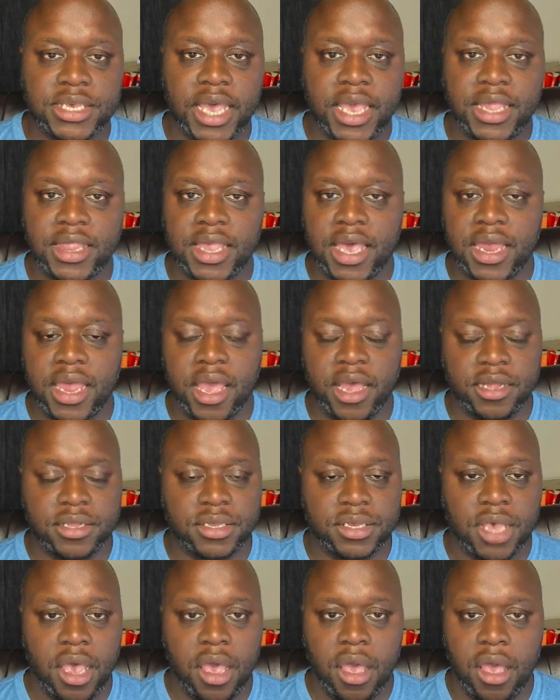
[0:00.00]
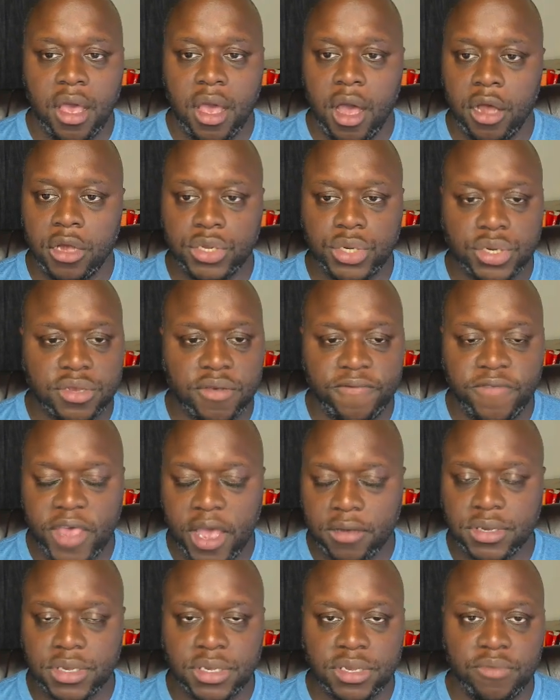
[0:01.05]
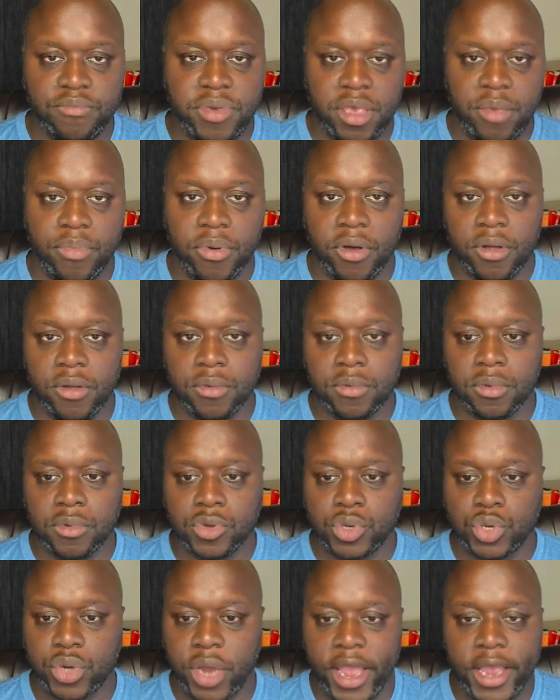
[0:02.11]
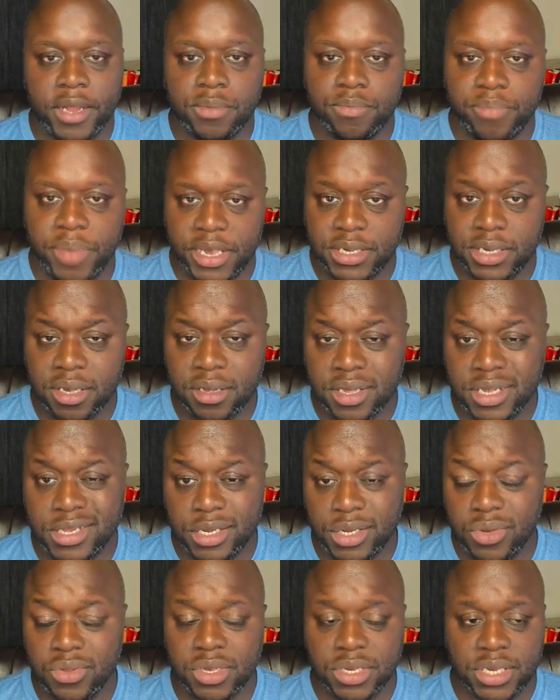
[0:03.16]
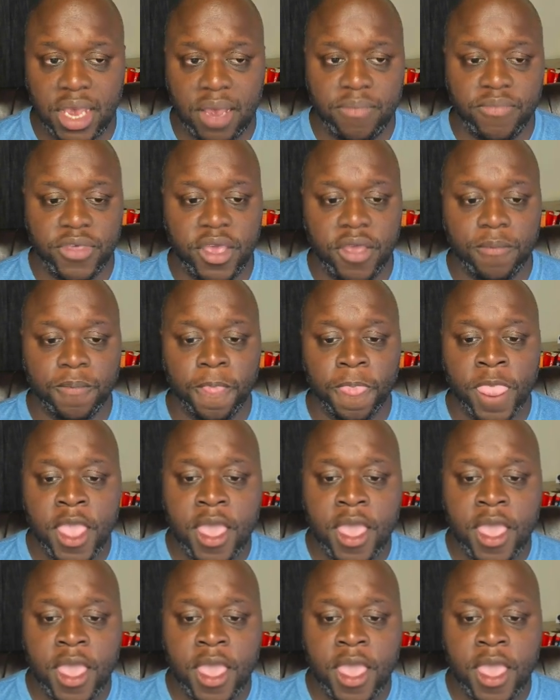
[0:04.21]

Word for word: site that has hundreds of thousands of people trying basically to do the same thing.